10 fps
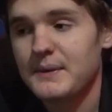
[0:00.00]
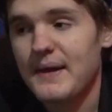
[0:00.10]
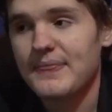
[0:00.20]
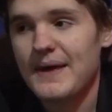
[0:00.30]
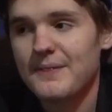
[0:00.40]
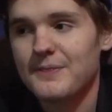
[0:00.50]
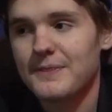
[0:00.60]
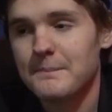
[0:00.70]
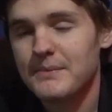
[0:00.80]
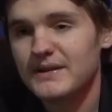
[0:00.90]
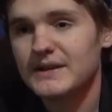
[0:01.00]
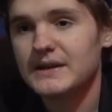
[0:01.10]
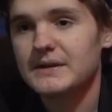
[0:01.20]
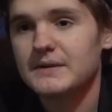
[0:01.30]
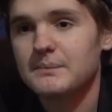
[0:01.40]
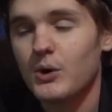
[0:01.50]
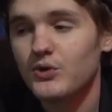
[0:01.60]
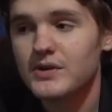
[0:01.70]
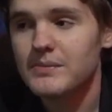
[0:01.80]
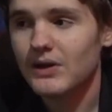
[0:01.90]
And then the
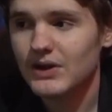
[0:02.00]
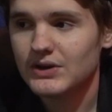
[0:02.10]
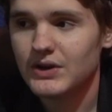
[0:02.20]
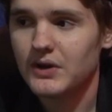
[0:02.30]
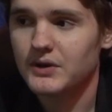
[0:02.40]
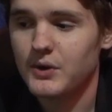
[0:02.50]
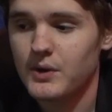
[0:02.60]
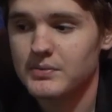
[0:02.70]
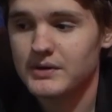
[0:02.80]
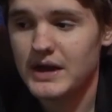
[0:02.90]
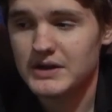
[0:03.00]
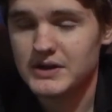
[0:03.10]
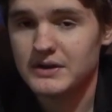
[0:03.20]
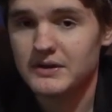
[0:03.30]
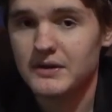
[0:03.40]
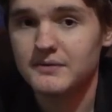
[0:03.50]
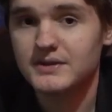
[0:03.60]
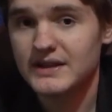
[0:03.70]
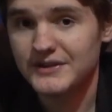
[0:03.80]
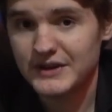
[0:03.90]
multi-billion-dollar corporation of
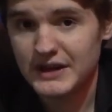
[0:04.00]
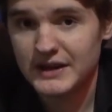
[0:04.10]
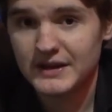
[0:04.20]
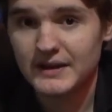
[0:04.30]
Disney,